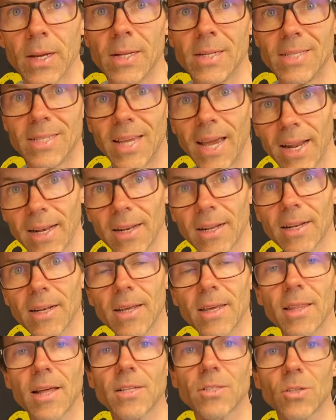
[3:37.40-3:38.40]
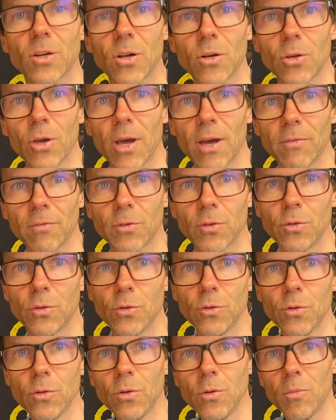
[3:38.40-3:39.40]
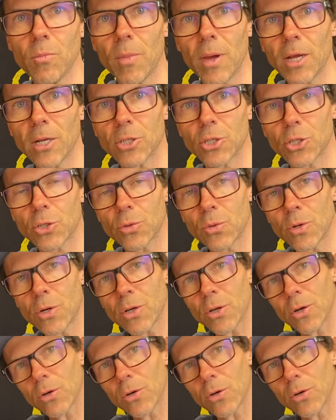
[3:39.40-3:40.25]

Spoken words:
Technically, that's all you have to do. Make sure you're